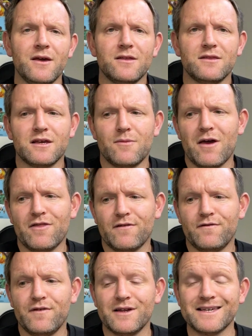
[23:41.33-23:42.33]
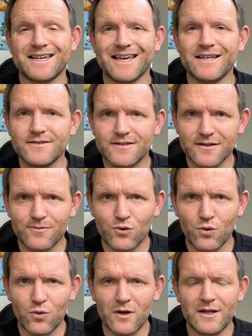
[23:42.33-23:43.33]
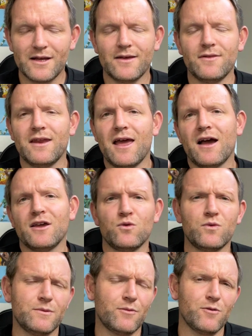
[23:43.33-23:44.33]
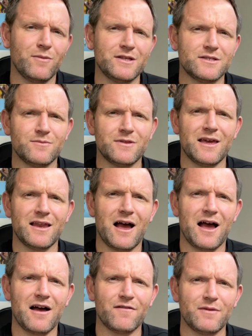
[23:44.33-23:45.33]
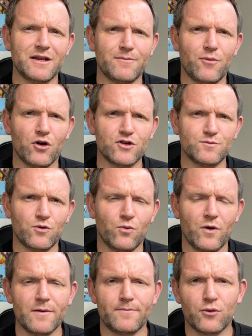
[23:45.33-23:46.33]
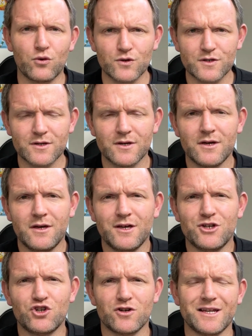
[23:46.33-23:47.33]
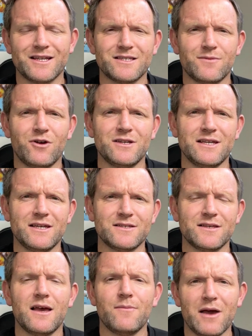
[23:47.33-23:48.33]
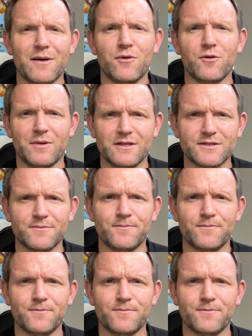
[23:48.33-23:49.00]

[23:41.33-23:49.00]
Think about the feeling into the ball and then how you win momentum in that half meter post ball. Hit pause, jot down some ideas about momentum.